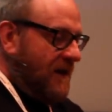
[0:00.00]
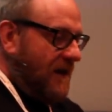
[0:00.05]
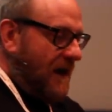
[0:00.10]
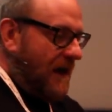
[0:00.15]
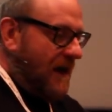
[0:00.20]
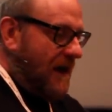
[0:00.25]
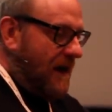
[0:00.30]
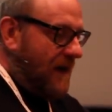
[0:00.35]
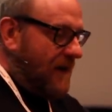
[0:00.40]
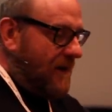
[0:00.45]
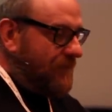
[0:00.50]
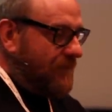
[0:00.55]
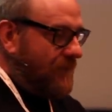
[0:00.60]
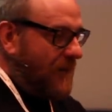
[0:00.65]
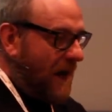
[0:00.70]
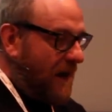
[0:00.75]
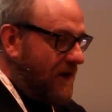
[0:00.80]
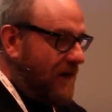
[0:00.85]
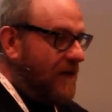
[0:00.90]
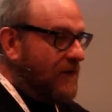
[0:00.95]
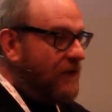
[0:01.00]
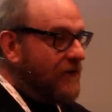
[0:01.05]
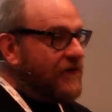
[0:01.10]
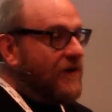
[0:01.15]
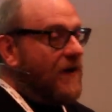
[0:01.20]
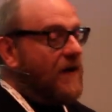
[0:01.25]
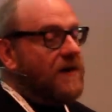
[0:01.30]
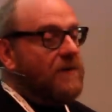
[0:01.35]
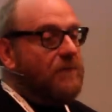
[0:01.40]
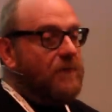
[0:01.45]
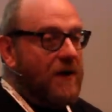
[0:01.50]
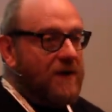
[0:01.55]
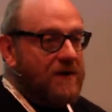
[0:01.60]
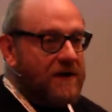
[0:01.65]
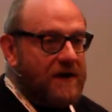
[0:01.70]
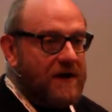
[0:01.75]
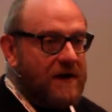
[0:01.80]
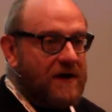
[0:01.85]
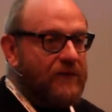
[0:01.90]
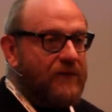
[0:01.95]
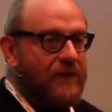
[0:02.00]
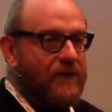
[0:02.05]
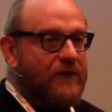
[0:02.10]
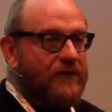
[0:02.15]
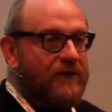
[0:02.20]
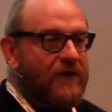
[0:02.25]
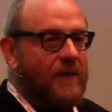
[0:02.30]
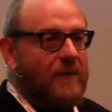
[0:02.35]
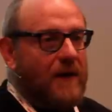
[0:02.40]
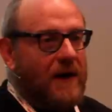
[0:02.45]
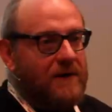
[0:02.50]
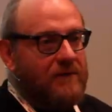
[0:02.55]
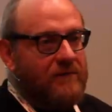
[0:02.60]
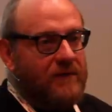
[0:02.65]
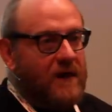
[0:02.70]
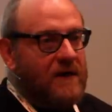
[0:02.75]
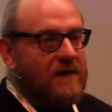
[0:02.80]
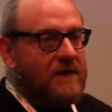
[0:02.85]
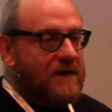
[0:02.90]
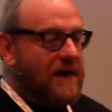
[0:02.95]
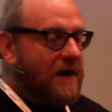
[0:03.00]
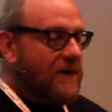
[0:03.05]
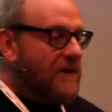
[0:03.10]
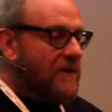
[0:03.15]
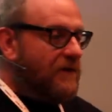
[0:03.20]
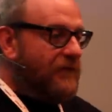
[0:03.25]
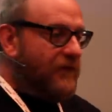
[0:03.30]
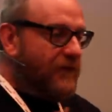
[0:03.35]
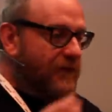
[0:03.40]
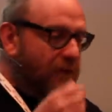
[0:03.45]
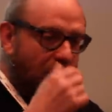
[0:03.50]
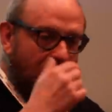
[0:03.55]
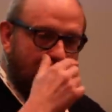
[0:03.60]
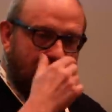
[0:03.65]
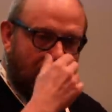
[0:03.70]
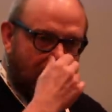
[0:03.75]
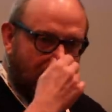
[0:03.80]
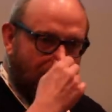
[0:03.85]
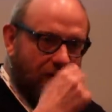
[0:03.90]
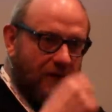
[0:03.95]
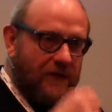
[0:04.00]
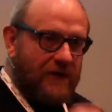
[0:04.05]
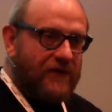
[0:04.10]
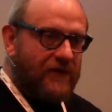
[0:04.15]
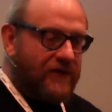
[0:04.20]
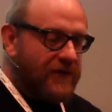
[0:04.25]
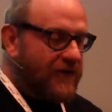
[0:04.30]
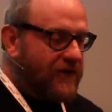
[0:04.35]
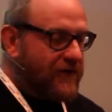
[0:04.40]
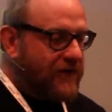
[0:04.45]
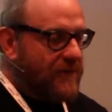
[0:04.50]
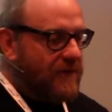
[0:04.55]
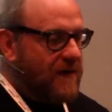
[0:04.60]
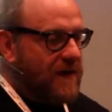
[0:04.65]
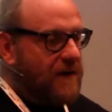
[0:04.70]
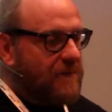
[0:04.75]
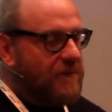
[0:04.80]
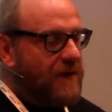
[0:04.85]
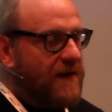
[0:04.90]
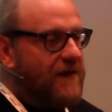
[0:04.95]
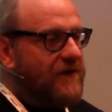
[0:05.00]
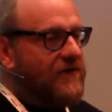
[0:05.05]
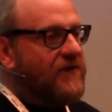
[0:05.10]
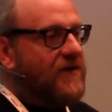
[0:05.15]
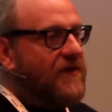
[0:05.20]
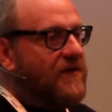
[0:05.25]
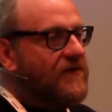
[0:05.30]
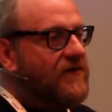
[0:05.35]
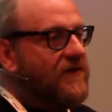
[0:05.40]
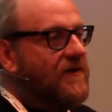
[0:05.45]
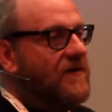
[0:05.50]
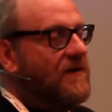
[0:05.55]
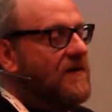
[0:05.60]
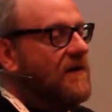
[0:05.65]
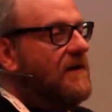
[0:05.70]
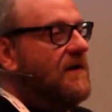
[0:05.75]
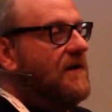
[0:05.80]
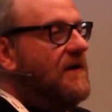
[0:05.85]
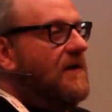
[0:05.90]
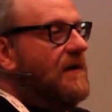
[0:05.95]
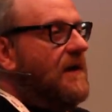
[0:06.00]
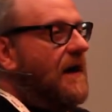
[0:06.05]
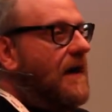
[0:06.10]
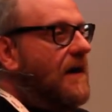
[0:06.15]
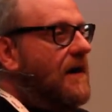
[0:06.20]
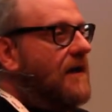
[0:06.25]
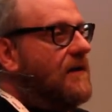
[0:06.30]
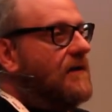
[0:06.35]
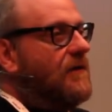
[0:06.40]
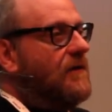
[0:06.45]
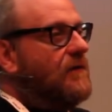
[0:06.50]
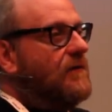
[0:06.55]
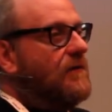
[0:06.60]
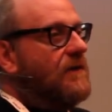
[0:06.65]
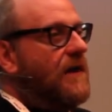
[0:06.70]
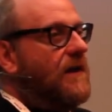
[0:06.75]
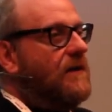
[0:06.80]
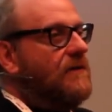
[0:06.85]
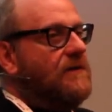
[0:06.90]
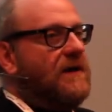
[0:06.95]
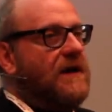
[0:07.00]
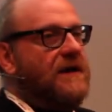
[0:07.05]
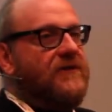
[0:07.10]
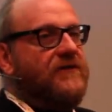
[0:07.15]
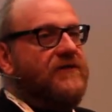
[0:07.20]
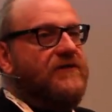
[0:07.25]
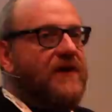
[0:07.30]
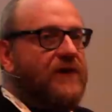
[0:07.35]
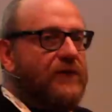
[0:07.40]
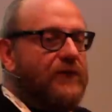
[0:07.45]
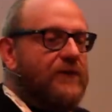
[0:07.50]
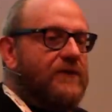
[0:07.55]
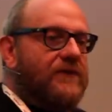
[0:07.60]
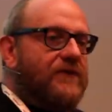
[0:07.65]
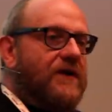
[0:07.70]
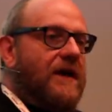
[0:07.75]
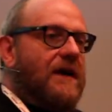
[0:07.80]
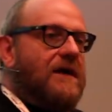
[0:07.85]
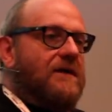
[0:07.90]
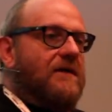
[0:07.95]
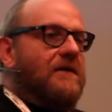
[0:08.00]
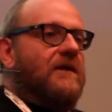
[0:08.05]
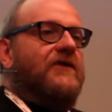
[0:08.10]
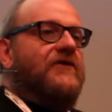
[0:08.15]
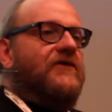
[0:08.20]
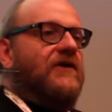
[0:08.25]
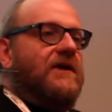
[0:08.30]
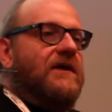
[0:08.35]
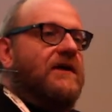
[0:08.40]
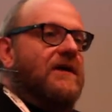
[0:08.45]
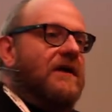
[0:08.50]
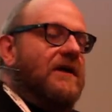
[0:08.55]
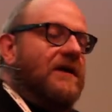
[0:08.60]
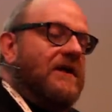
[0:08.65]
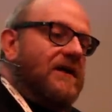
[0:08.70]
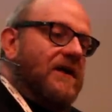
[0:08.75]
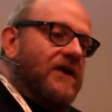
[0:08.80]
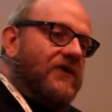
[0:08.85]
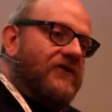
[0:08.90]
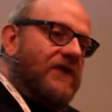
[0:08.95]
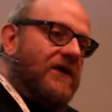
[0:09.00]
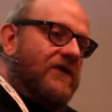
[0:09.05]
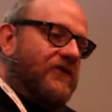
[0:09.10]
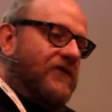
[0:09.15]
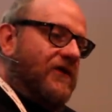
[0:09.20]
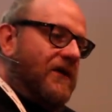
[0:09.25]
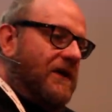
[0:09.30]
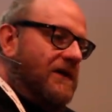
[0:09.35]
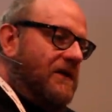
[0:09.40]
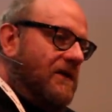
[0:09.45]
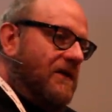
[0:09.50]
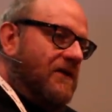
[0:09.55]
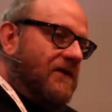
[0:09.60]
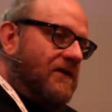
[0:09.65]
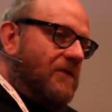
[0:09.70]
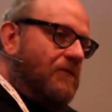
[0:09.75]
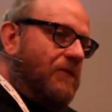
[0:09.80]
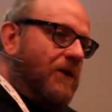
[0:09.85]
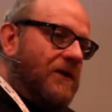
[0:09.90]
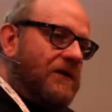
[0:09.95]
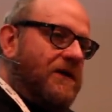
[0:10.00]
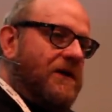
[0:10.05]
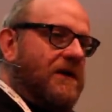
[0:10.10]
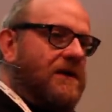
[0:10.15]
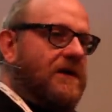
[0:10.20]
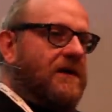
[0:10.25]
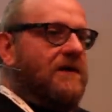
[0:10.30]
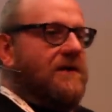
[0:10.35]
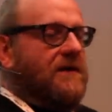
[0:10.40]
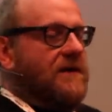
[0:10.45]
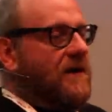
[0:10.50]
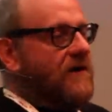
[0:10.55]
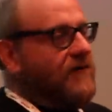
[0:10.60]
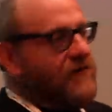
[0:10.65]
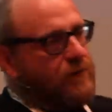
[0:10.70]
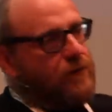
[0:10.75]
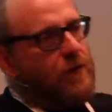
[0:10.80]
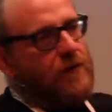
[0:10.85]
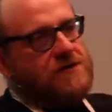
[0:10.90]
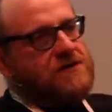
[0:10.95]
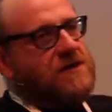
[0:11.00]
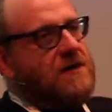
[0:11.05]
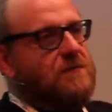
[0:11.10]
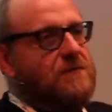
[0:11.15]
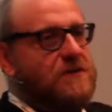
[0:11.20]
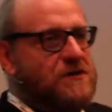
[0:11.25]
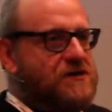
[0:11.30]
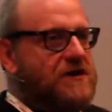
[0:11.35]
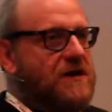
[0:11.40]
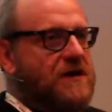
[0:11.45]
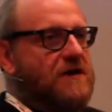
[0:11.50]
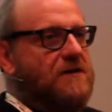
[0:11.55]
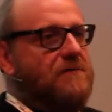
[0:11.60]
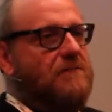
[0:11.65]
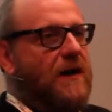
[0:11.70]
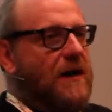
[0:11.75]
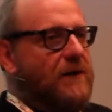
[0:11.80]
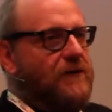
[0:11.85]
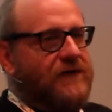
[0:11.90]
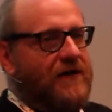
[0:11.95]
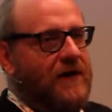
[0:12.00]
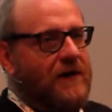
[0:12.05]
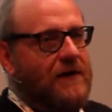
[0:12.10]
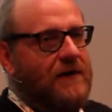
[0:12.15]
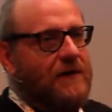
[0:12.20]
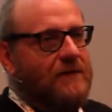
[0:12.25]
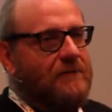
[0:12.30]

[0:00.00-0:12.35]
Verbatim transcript: Um, and I also had a butt kicker for the drummer. Now the butt kicker works on a similar basis, uh, although it's different technology. Essentially, the butt kicker is a washing machine motor